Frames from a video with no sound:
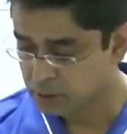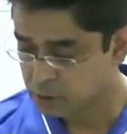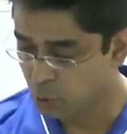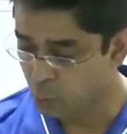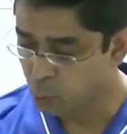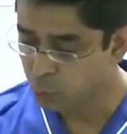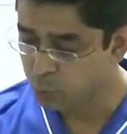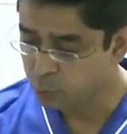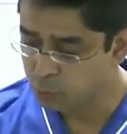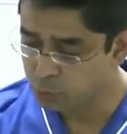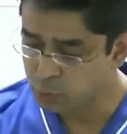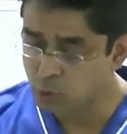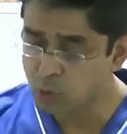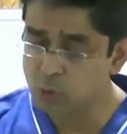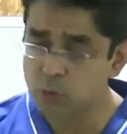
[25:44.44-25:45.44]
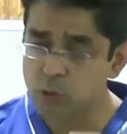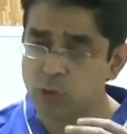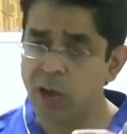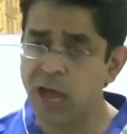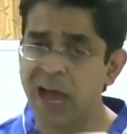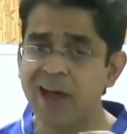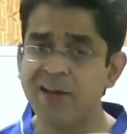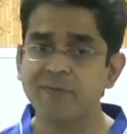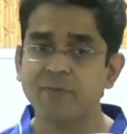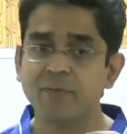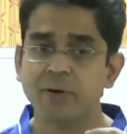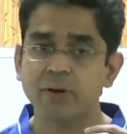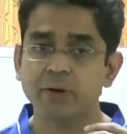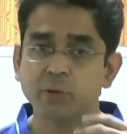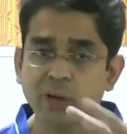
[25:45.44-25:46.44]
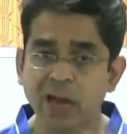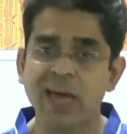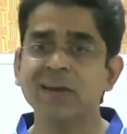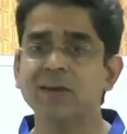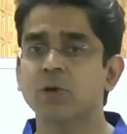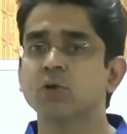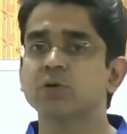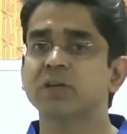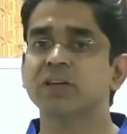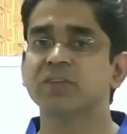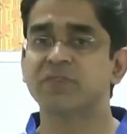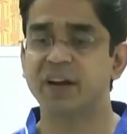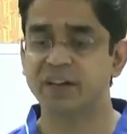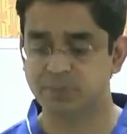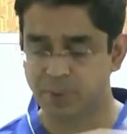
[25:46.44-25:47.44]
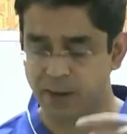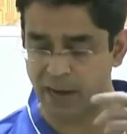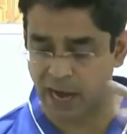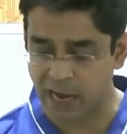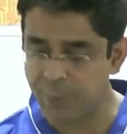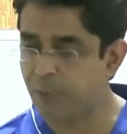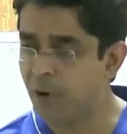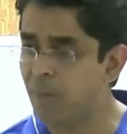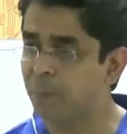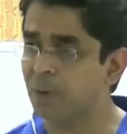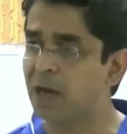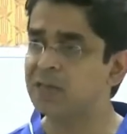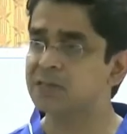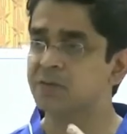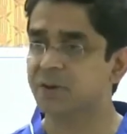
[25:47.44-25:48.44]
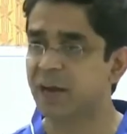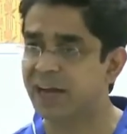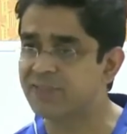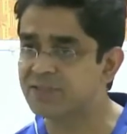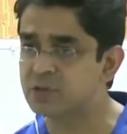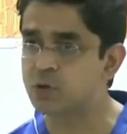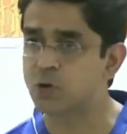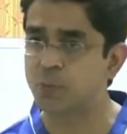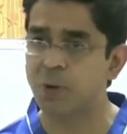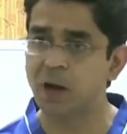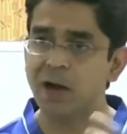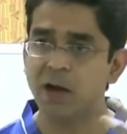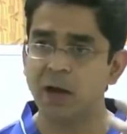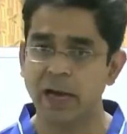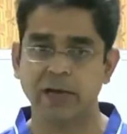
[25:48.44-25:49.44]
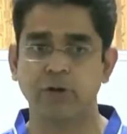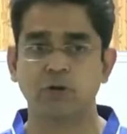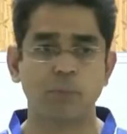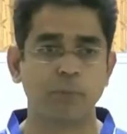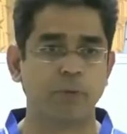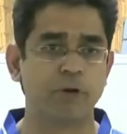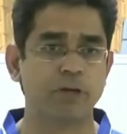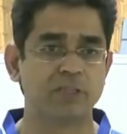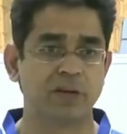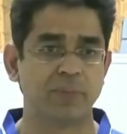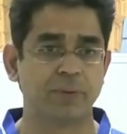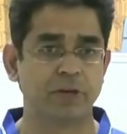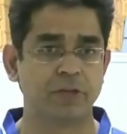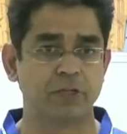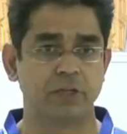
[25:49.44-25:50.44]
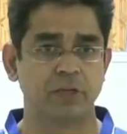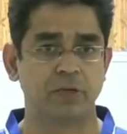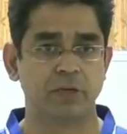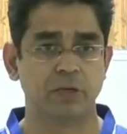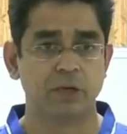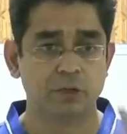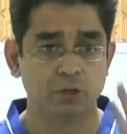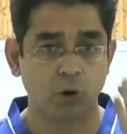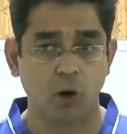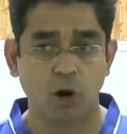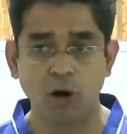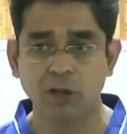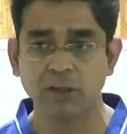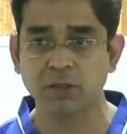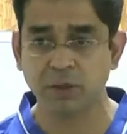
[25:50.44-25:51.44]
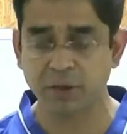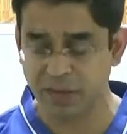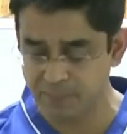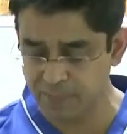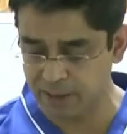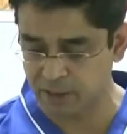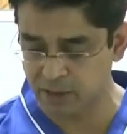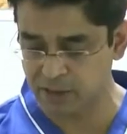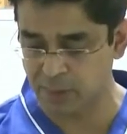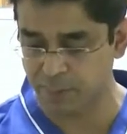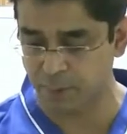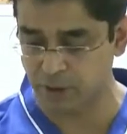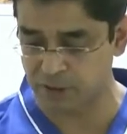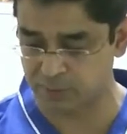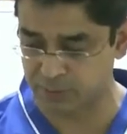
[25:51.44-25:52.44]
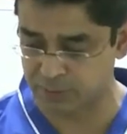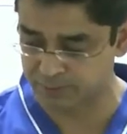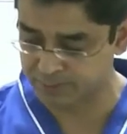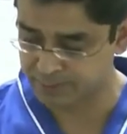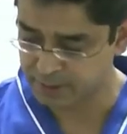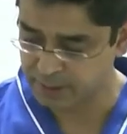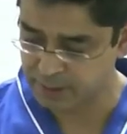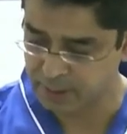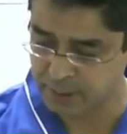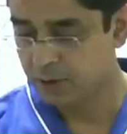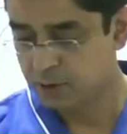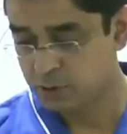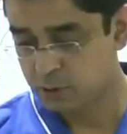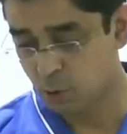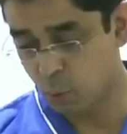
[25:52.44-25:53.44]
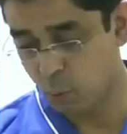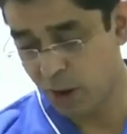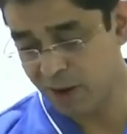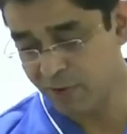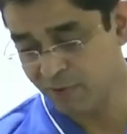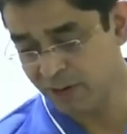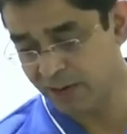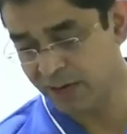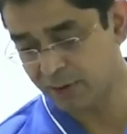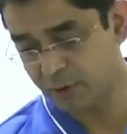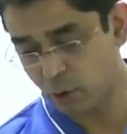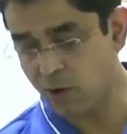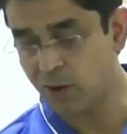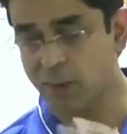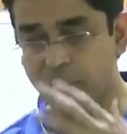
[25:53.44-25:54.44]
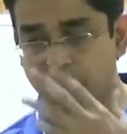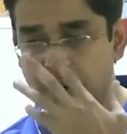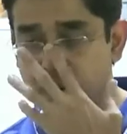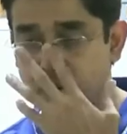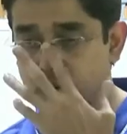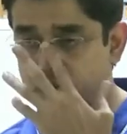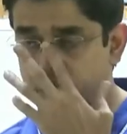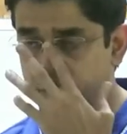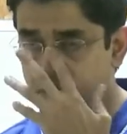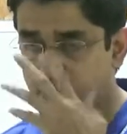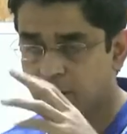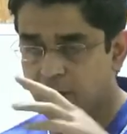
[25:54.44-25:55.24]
So you can close the defects by IPOM plus, Rivstopa and component separation. So all three methods are possible. So when we talk about